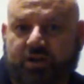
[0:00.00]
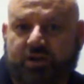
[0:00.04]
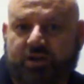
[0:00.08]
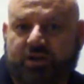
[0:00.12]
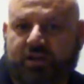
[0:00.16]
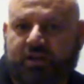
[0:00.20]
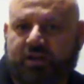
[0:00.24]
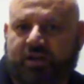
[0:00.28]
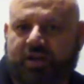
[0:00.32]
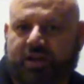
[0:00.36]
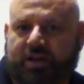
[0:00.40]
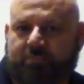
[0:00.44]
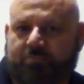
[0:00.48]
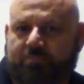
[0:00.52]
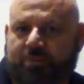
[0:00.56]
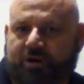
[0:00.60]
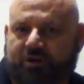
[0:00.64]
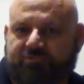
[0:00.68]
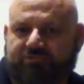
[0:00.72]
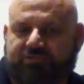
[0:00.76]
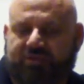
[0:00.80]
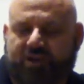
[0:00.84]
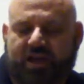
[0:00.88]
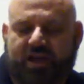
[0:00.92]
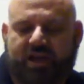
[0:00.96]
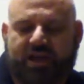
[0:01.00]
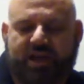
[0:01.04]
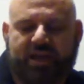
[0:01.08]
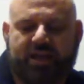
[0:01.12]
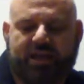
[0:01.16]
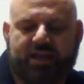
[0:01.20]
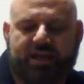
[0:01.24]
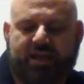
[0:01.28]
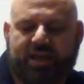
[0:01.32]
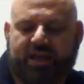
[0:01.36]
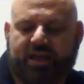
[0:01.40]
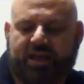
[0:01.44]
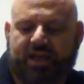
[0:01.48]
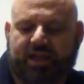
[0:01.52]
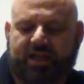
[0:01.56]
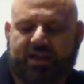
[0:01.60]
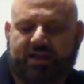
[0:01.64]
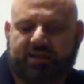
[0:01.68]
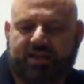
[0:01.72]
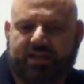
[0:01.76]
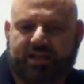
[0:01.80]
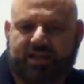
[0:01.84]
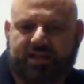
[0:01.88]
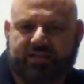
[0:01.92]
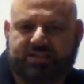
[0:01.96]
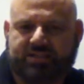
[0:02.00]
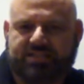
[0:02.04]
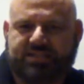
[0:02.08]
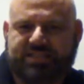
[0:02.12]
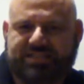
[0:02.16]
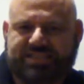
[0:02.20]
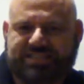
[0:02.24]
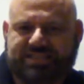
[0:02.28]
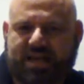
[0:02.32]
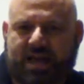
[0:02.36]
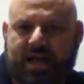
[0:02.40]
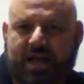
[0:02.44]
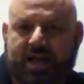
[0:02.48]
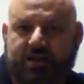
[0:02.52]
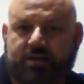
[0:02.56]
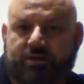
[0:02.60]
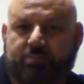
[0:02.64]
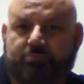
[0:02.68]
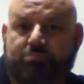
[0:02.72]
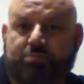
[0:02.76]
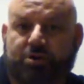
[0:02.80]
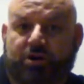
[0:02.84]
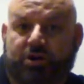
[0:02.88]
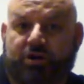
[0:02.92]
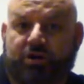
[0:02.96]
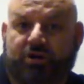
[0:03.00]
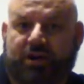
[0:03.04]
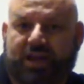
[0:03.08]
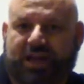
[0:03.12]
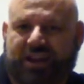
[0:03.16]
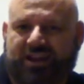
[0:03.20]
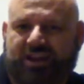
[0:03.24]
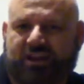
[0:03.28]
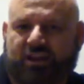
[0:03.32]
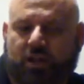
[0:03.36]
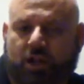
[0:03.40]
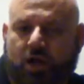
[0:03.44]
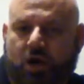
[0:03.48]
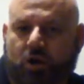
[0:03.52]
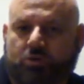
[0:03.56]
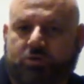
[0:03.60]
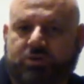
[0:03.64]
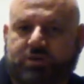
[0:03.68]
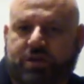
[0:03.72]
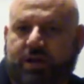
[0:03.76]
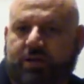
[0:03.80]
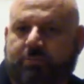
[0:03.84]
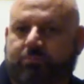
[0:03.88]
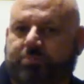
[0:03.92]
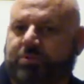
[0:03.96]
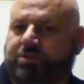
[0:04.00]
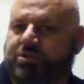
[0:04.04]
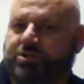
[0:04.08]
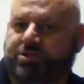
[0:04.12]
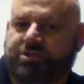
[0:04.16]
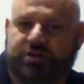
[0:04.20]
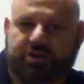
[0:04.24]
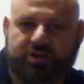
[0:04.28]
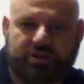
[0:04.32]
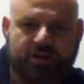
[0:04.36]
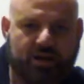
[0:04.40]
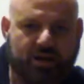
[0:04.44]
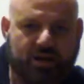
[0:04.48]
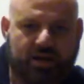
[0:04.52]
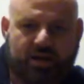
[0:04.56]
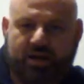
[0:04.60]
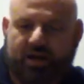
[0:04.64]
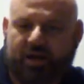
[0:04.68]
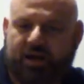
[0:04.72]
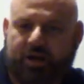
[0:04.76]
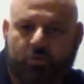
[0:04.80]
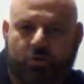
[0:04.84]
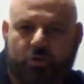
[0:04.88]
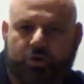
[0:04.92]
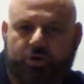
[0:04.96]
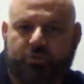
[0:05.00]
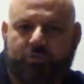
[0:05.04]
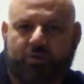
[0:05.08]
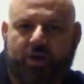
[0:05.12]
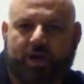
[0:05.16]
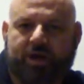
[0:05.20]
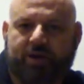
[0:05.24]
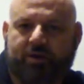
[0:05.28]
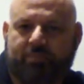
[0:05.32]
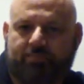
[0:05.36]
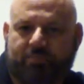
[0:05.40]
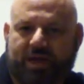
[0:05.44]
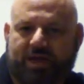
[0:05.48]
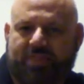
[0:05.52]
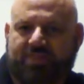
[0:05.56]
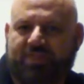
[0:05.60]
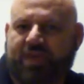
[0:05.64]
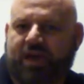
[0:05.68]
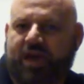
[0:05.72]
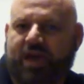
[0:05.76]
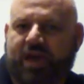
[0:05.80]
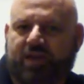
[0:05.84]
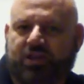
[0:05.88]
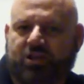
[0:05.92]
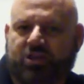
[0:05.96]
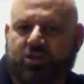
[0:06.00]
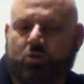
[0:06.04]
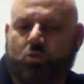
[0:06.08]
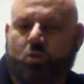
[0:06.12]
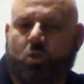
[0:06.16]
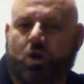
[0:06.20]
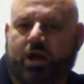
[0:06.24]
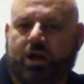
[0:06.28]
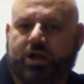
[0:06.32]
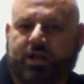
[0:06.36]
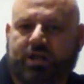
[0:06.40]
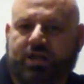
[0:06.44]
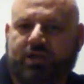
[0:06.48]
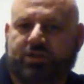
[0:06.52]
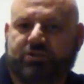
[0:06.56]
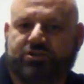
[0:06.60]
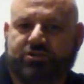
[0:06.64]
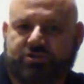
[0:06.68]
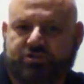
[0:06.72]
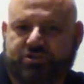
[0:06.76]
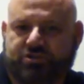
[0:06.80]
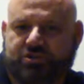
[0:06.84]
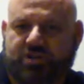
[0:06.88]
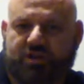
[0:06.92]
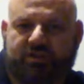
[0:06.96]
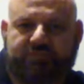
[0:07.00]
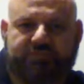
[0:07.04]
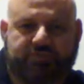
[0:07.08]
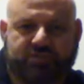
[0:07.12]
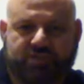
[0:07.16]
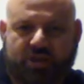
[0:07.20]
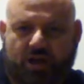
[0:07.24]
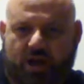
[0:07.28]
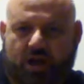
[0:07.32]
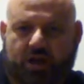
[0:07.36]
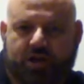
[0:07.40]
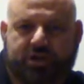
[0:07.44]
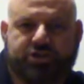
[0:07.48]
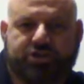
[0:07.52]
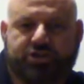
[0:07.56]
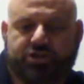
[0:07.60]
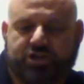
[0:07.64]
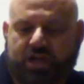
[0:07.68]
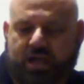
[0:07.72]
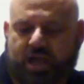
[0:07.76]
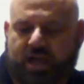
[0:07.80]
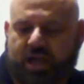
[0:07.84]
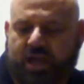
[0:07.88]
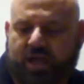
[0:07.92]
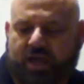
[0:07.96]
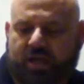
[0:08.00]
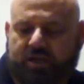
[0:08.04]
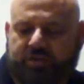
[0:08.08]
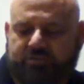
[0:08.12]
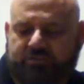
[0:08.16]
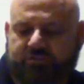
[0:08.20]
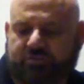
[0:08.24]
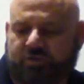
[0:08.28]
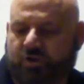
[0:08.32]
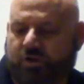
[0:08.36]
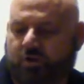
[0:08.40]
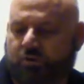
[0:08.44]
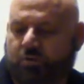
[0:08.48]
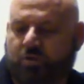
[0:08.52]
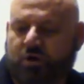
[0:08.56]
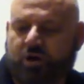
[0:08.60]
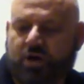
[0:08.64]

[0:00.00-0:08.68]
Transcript: at a buffet, and it's designed to burn at a low temperature. I wouldn't recommend that. You want to get your stuff as hot as you can. So